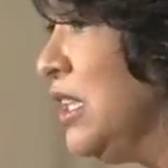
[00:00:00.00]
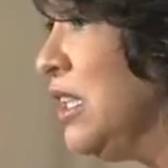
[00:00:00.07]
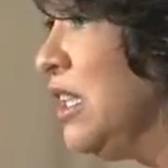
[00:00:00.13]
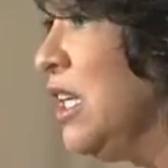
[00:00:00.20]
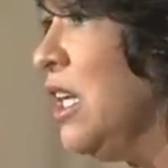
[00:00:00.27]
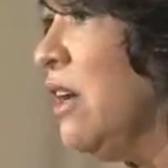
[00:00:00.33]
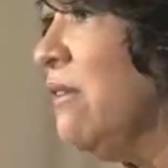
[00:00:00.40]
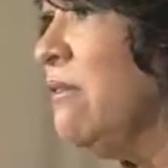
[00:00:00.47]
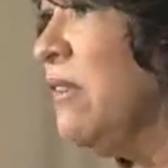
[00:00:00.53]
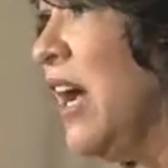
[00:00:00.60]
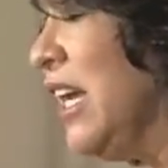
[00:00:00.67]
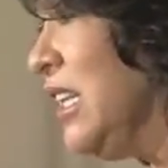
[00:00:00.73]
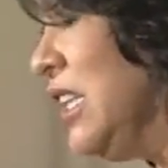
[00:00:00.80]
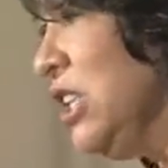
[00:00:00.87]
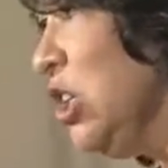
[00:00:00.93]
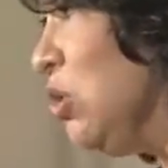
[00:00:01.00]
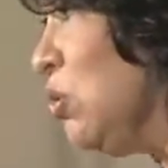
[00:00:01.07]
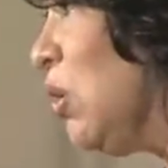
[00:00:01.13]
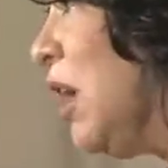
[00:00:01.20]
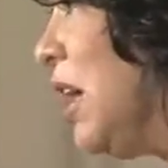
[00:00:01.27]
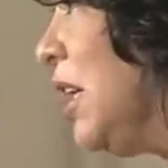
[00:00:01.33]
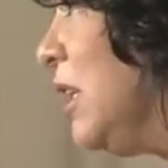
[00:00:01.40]
uh, people like
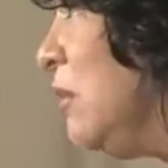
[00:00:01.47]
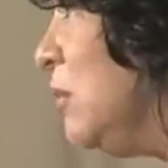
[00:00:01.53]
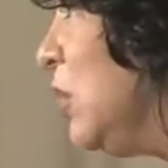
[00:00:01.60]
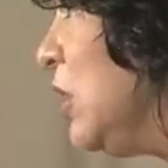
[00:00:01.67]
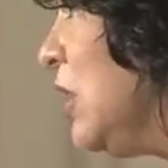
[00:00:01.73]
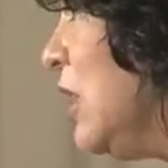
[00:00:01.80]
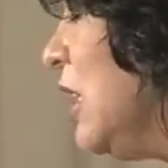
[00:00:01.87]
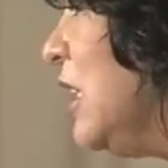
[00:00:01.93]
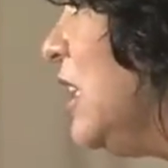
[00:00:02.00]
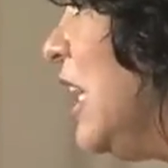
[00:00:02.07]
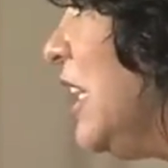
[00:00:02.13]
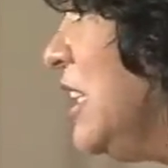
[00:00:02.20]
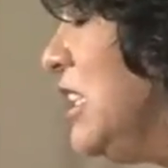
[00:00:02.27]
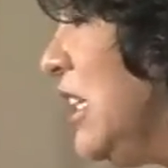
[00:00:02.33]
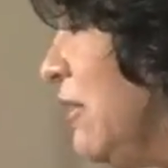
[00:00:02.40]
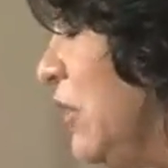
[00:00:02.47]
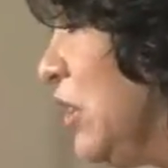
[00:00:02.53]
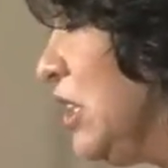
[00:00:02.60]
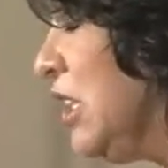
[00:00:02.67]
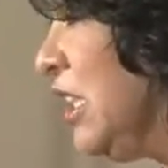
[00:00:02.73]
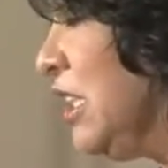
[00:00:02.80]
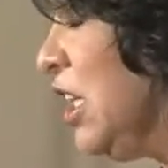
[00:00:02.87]
Rush Limbaugh are in charge.
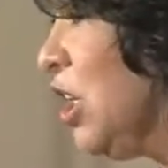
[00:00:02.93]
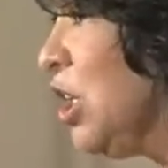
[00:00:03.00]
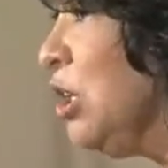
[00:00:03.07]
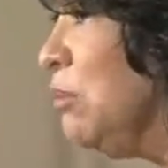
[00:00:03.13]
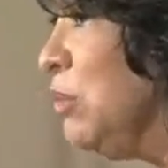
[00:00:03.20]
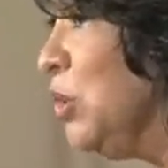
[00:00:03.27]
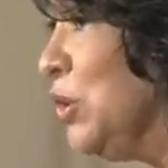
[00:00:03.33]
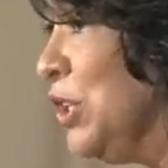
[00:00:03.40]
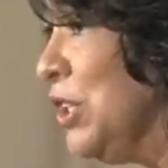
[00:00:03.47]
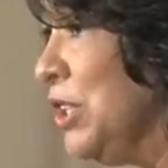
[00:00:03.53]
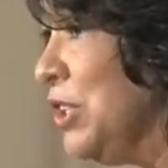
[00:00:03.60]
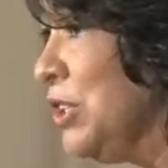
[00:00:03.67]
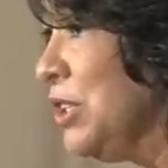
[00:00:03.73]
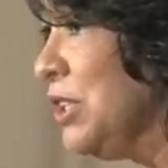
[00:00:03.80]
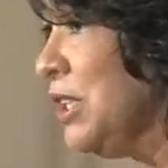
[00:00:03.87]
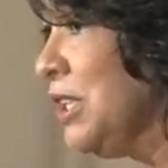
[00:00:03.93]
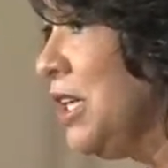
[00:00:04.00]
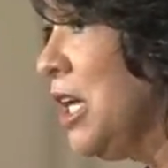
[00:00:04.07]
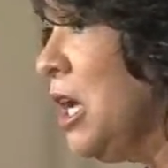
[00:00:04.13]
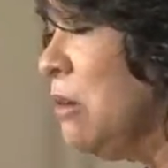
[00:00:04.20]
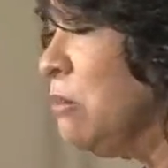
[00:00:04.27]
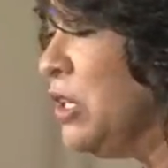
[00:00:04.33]
And as,
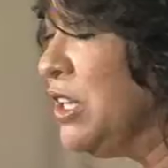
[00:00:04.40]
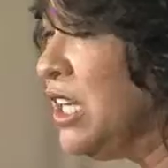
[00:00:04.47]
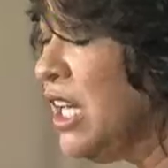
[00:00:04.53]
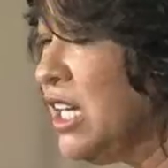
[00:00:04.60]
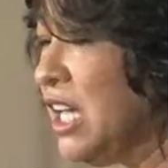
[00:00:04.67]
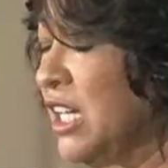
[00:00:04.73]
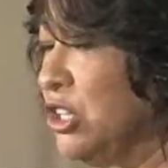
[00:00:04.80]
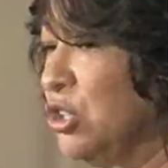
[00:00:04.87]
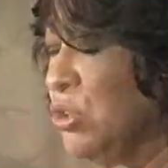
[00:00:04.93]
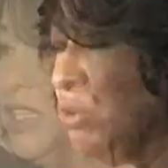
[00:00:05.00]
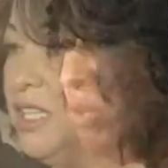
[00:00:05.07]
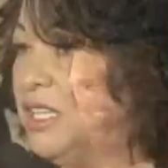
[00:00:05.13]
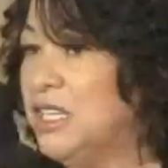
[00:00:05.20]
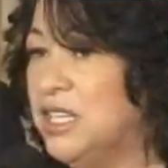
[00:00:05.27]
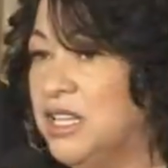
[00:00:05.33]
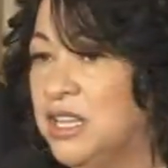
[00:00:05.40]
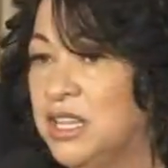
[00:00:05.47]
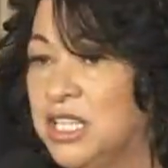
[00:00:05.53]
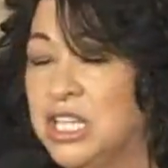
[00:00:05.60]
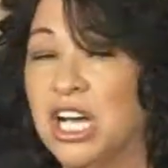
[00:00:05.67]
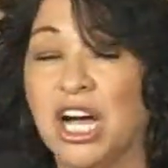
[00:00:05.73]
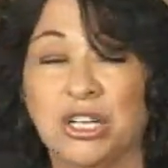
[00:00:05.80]
as uh, vehement as Rush is, it
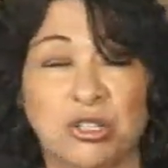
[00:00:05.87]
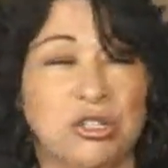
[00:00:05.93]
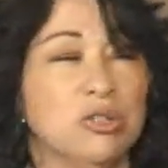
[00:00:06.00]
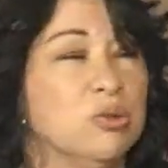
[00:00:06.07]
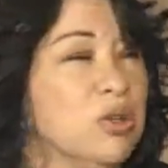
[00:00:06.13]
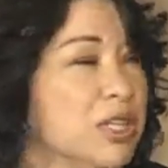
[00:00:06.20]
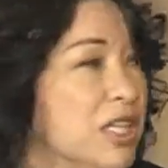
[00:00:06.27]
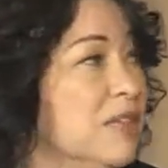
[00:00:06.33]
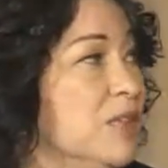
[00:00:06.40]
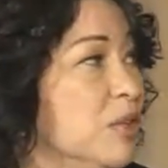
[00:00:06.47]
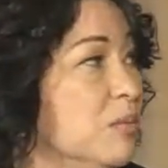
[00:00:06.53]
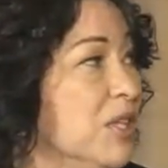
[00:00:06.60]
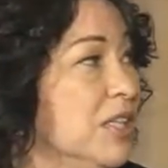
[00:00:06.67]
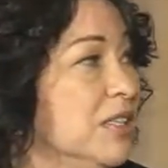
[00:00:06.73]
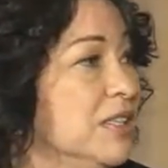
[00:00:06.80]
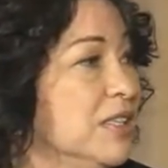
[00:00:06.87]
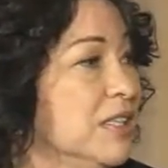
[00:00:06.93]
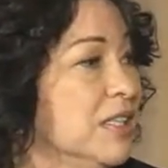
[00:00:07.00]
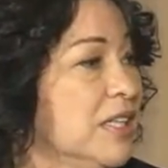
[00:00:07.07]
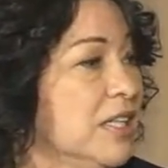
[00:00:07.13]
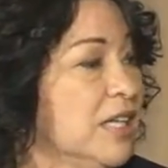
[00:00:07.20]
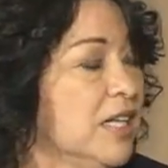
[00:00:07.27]
just doesn't seem to be getting
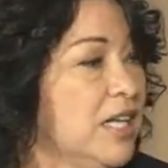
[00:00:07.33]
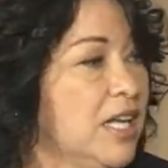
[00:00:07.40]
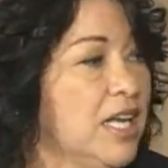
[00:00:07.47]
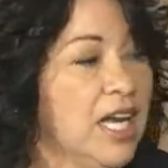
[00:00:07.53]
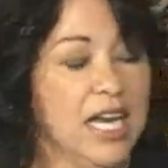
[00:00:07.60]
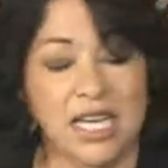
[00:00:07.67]
traction.